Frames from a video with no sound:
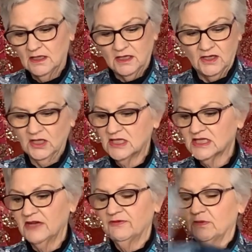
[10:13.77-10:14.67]
And you can
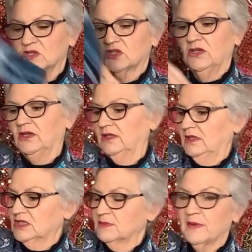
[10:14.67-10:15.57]
see from the skirt,
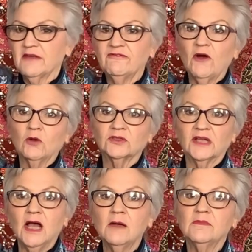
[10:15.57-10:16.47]
that's just been folded
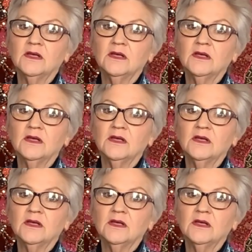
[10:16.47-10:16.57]
up.